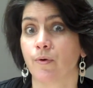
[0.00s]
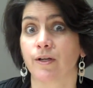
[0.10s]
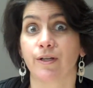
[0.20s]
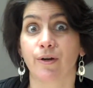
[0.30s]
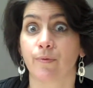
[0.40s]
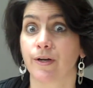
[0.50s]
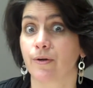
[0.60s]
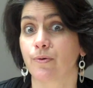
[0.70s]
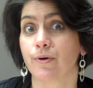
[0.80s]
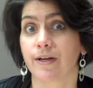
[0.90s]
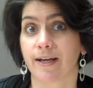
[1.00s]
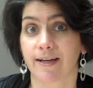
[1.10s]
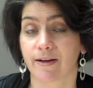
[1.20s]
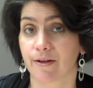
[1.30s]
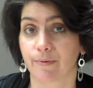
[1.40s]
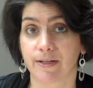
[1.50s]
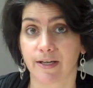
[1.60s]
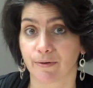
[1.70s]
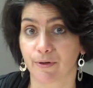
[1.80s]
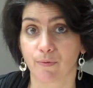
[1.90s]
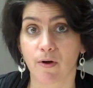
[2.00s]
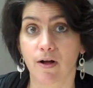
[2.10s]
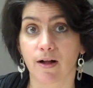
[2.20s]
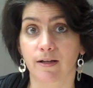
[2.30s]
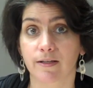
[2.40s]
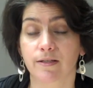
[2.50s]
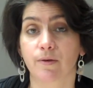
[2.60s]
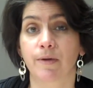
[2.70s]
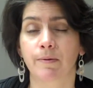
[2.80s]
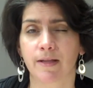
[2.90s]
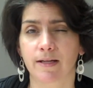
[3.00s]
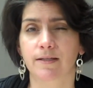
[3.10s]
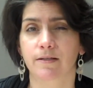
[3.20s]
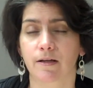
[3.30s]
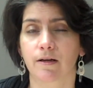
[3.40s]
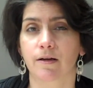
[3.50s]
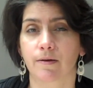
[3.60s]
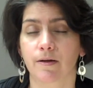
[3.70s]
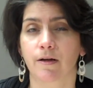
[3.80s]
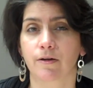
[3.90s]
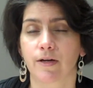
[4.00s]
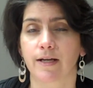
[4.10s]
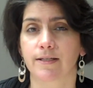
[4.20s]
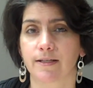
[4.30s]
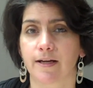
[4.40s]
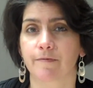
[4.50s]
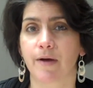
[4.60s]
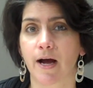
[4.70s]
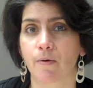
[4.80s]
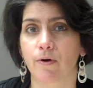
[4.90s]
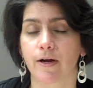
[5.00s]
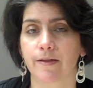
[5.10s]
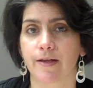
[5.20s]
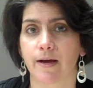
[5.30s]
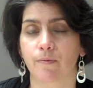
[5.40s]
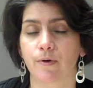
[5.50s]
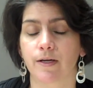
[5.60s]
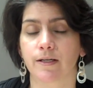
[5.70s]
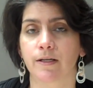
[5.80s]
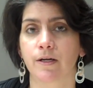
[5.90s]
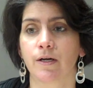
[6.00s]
Well, you don't want a cord hanging all the way down your wall, so maybe that's a good idea to have power on that one.